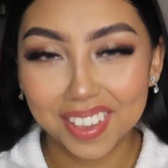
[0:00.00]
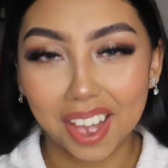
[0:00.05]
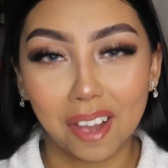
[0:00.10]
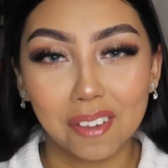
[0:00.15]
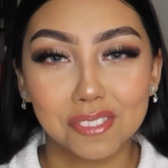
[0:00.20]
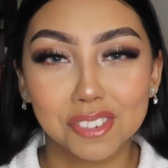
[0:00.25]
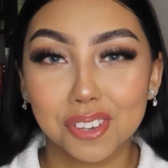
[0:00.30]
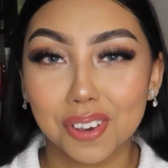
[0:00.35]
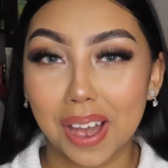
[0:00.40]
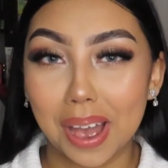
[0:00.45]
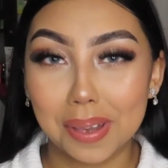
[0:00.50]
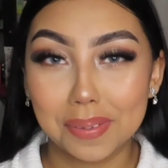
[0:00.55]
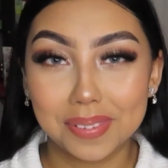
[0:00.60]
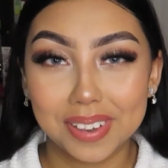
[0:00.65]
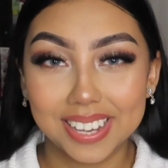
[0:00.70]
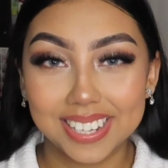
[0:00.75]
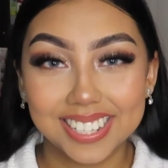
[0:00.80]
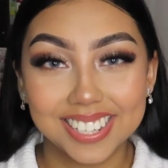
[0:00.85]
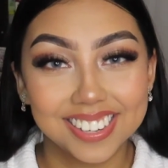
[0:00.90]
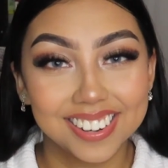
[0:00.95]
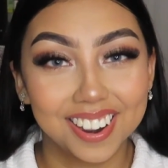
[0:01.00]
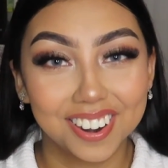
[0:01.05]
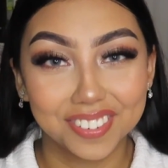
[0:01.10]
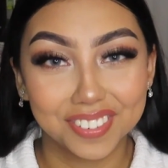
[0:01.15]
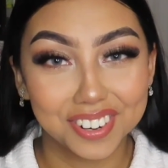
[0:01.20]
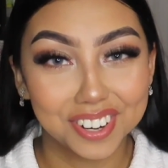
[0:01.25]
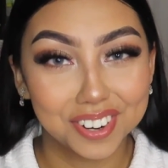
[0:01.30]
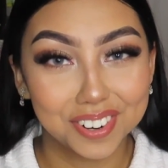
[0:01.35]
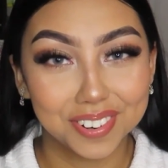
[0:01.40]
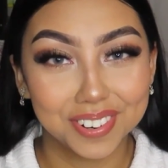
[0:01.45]
I'm so happy I did not
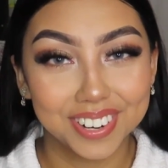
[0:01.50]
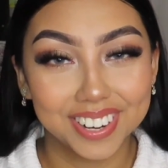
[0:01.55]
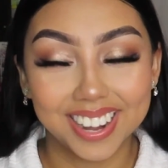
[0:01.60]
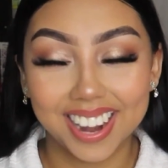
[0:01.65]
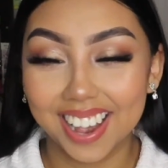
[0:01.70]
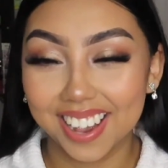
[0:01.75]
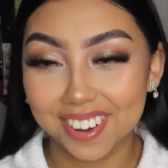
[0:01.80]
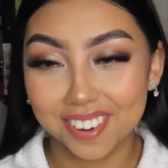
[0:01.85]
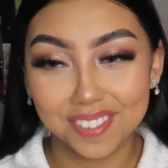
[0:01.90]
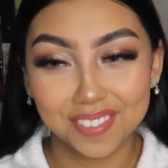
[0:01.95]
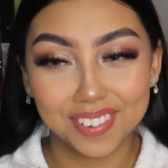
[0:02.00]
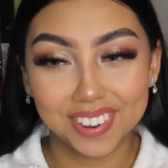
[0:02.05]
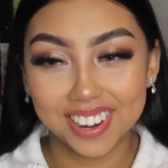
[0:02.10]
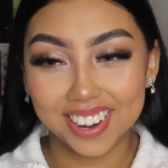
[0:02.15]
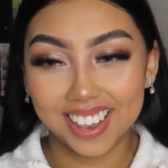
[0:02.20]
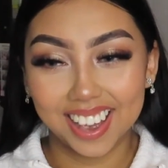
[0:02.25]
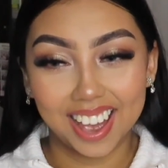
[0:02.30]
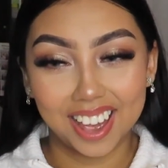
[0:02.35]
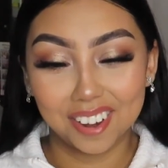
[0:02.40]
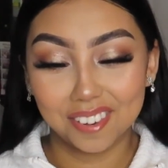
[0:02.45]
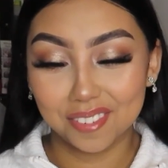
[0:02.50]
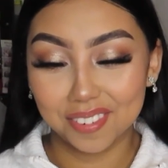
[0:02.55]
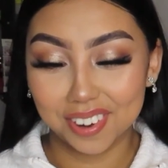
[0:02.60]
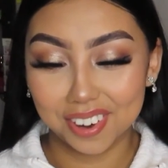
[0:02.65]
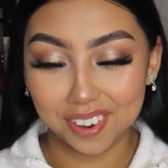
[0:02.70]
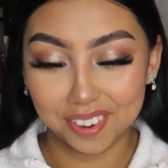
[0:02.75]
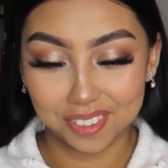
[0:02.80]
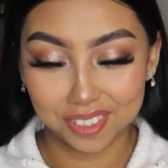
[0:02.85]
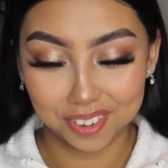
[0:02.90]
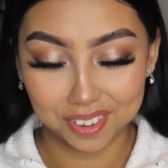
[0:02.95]
record. I don't want to
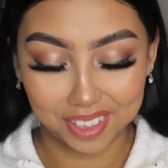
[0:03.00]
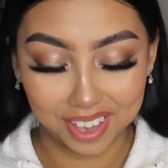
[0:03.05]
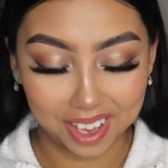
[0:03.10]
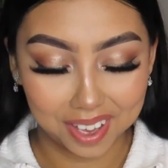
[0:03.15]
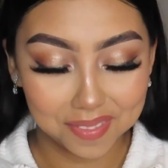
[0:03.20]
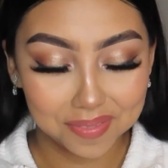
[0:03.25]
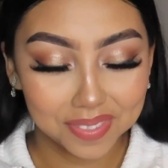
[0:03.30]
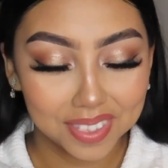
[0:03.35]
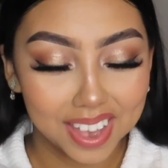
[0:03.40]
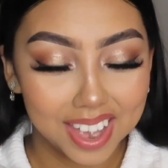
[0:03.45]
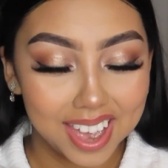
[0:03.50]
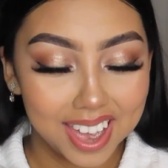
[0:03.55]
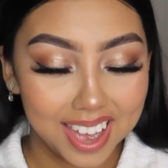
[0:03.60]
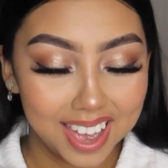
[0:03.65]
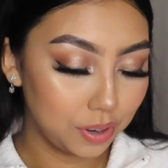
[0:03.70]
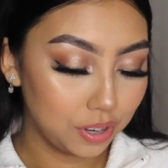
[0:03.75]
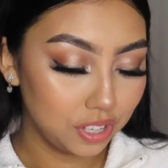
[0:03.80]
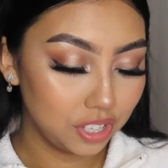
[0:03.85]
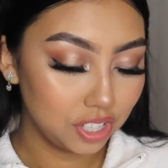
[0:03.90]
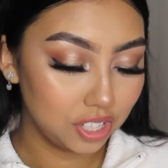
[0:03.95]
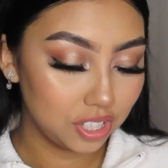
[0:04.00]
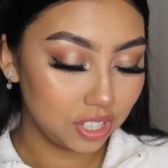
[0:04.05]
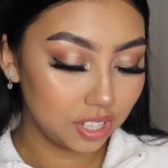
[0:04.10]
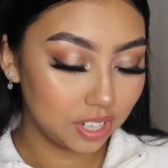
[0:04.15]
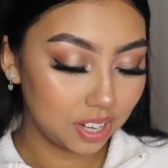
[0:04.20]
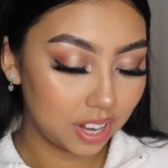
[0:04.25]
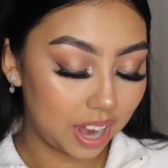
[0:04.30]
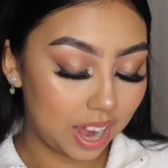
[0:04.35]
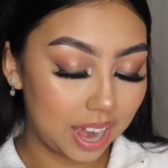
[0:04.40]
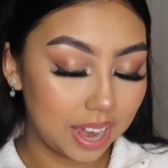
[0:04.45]
go through that. Pushed,
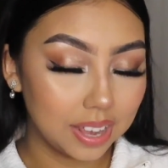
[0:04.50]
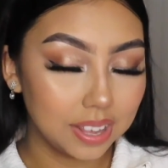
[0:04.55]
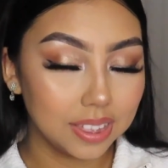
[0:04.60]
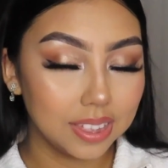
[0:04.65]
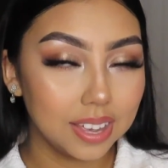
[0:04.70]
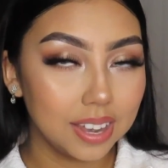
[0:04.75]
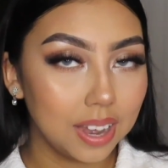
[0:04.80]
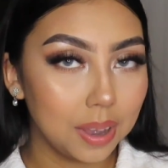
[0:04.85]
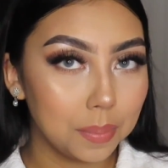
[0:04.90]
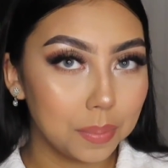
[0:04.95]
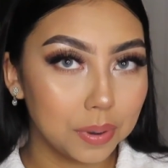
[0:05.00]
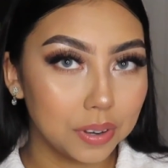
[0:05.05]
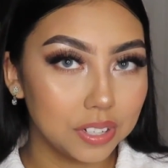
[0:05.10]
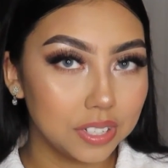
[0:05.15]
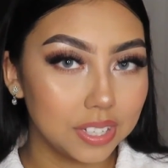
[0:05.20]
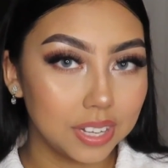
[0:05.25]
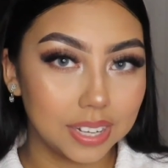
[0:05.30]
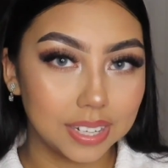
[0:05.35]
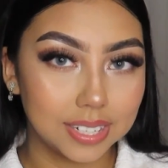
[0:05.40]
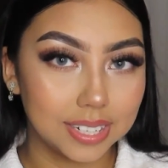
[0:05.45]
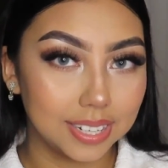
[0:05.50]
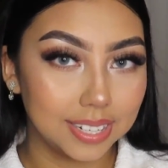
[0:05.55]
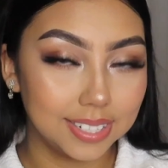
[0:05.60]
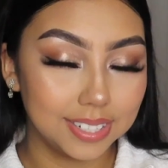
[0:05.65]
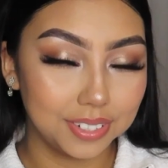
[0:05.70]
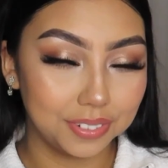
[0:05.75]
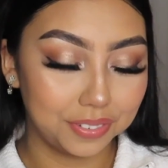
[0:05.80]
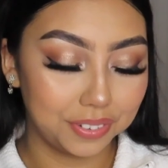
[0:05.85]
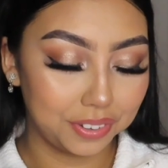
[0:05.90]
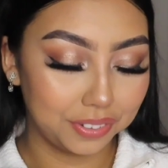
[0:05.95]
I think I pushed like 10
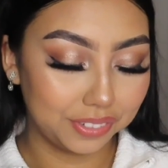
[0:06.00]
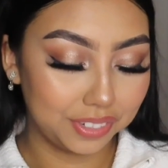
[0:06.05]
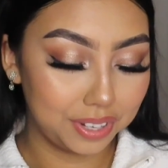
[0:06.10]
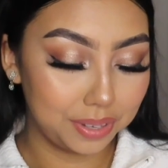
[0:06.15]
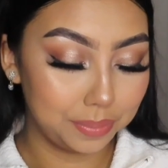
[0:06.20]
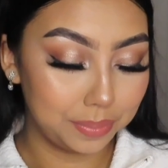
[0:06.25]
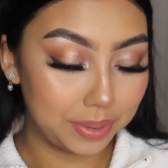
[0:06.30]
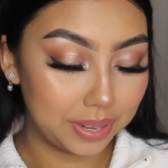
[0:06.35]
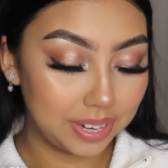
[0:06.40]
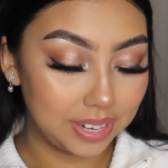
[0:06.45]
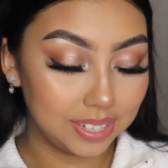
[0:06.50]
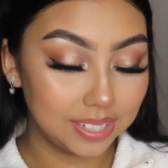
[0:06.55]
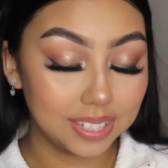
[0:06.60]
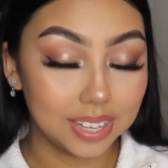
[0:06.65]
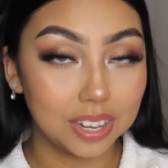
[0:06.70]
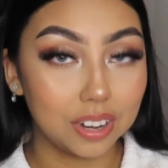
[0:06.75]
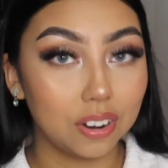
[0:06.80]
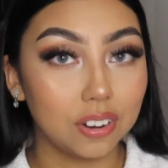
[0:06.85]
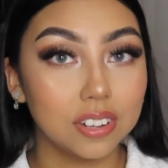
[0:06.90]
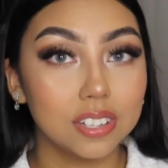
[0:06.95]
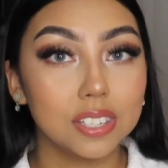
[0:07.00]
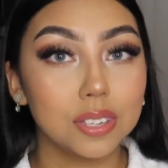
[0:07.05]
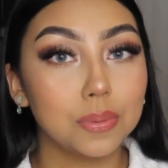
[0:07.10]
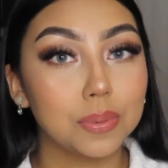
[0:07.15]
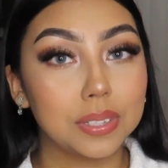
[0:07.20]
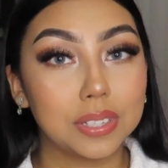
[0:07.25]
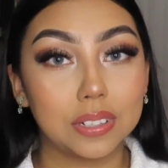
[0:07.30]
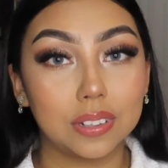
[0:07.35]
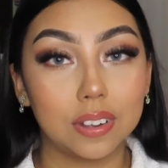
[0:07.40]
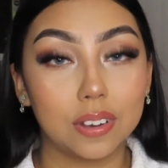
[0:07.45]
to 15 minutes. It honestly
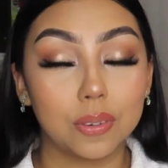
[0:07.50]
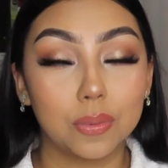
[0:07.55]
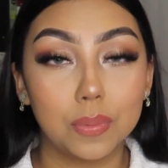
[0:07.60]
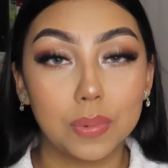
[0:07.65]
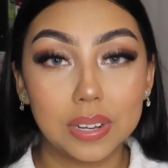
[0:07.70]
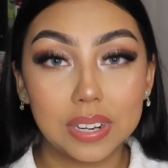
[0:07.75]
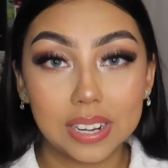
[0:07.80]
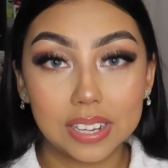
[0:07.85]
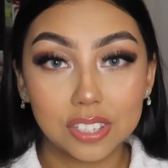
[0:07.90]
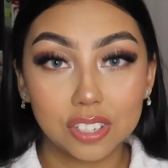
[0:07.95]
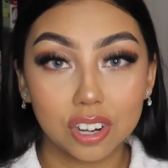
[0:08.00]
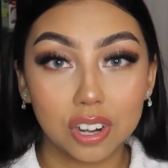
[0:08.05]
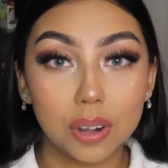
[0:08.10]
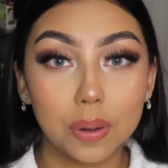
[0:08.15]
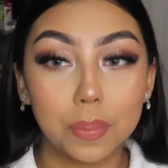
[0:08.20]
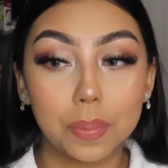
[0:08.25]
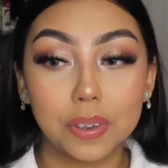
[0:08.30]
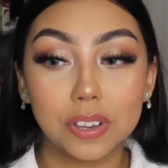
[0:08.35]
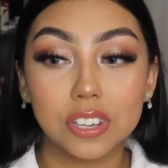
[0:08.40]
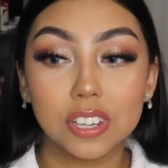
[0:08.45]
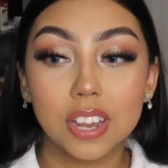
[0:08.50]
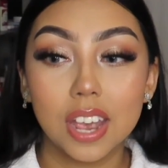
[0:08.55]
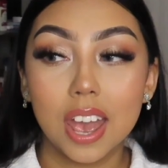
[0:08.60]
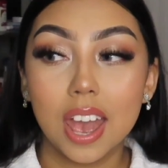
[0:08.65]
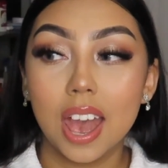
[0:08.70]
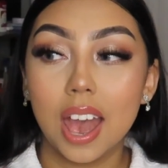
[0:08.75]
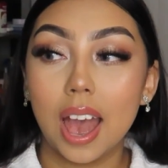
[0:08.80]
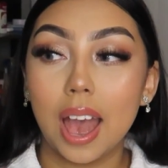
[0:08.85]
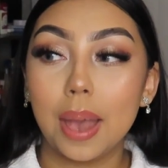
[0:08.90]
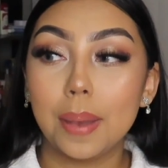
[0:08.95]
wasn't long. When I started to push,
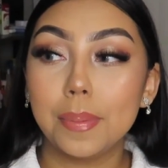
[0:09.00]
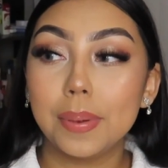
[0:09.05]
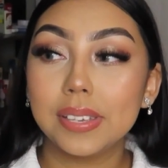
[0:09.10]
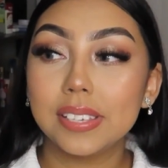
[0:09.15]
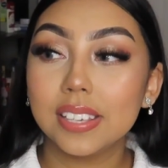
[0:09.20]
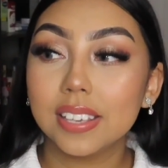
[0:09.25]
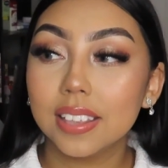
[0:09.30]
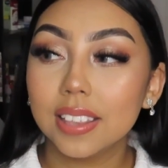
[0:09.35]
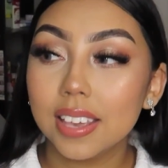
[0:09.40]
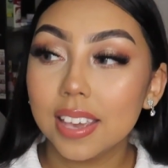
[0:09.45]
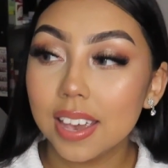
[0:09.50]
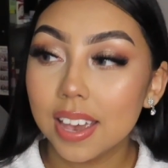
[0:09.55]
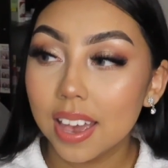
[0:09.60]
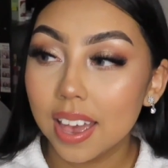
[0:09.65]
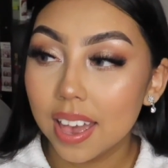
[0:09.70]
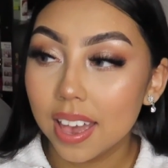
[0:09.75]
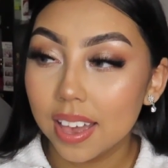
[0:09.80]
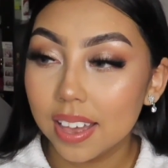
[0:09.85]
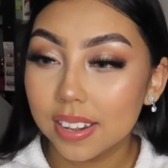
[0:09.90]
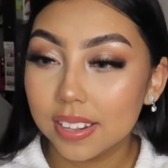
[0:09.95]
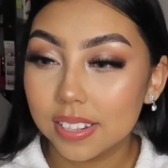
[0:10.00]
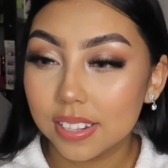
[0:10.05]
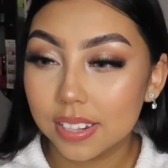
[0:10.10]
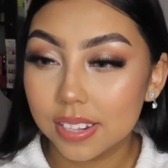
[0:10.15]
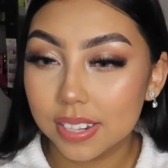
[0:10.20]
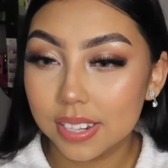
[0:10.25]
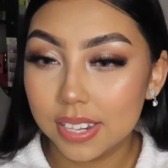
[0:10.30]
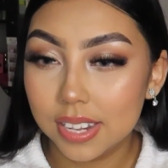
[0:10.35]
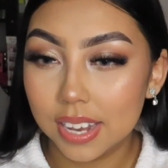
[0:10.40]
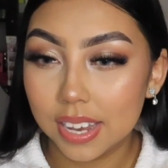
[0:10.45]
I basically
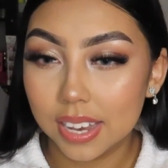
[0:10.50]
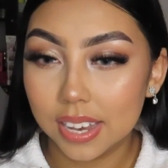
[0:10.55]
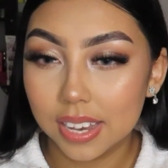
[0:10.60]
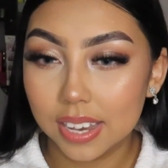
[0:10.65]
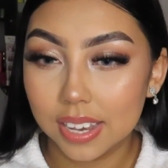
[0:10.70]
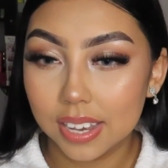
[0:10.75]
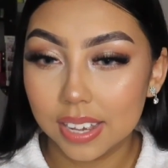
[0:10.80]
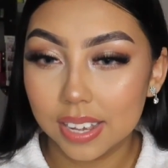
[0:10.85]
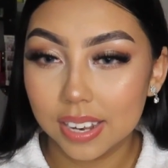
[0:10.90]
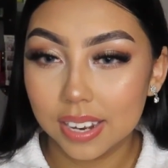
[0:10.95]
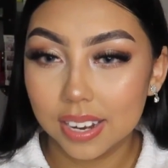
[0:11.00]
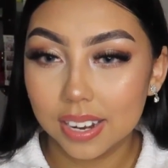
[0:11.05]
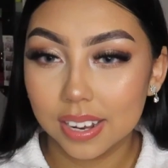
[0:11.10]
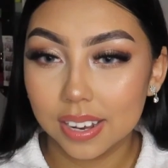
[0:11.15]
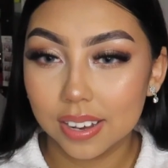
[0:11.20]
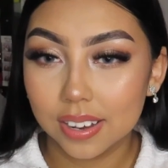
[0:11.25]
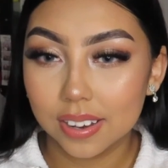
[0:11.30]
did